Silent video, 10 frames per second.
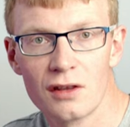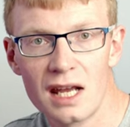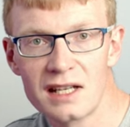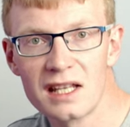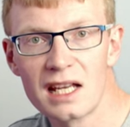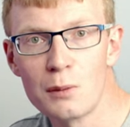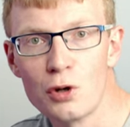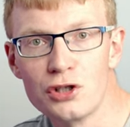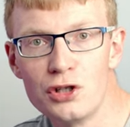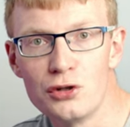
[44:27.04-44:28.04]
The next thing I
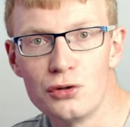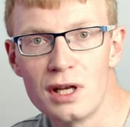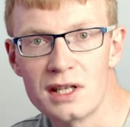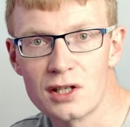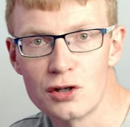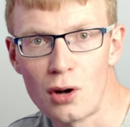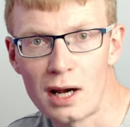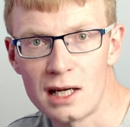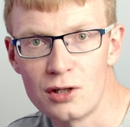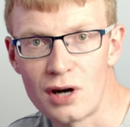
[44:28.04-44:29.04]
want to do is install
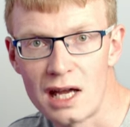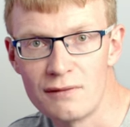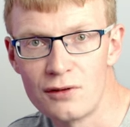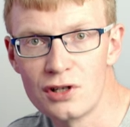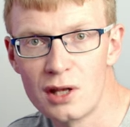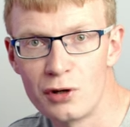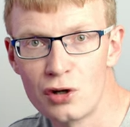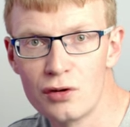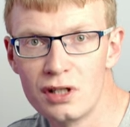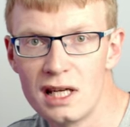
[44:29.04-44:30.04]
any drivers that we're
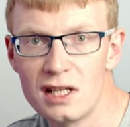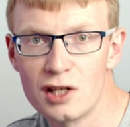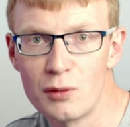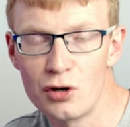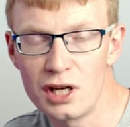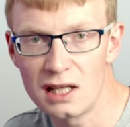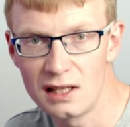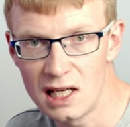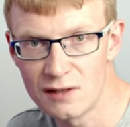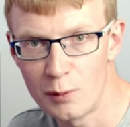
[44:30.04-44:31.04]
going to need. So we're going to get
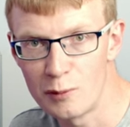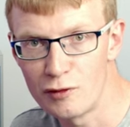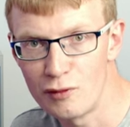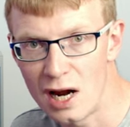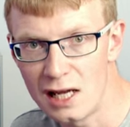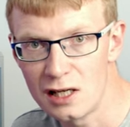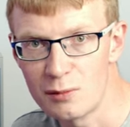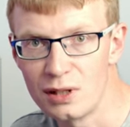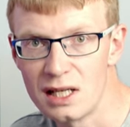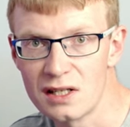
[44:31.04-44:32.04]
these from a variety
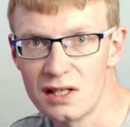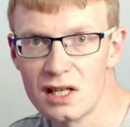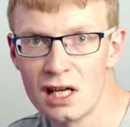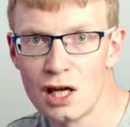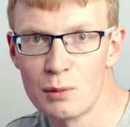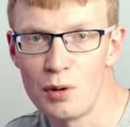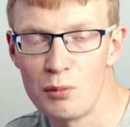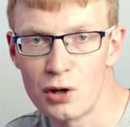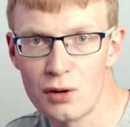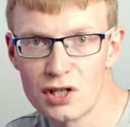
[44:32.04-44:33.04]
of places, but
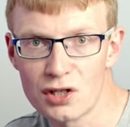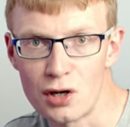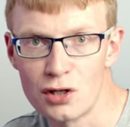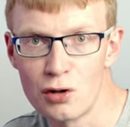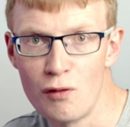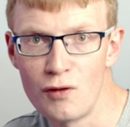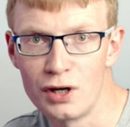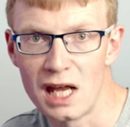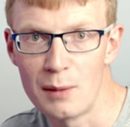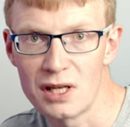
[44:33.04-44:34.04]
we're going to start over
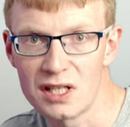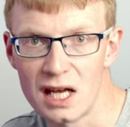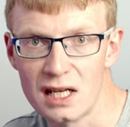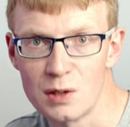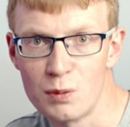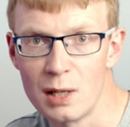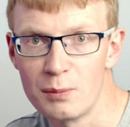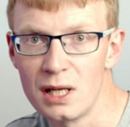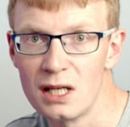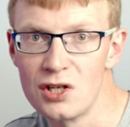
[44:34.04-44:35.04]
at MSI's
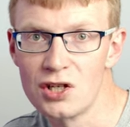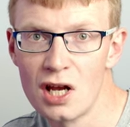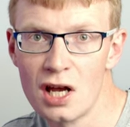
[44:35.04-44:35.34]
webpage.